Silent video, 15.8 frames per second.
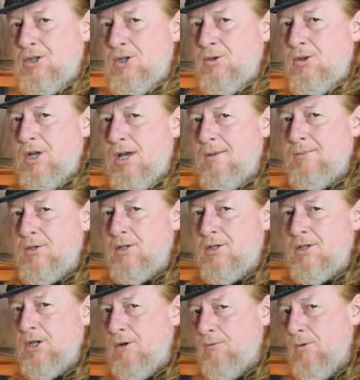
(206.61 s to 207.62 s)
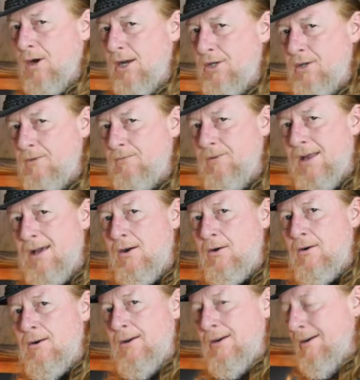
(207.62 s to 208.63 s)
2 cups of self-rising
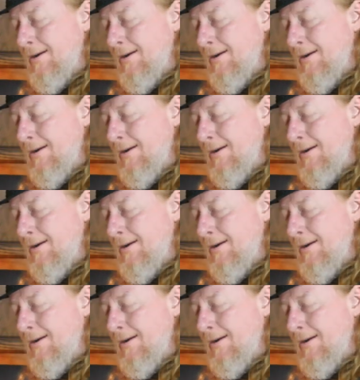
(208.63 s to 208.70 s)
flour.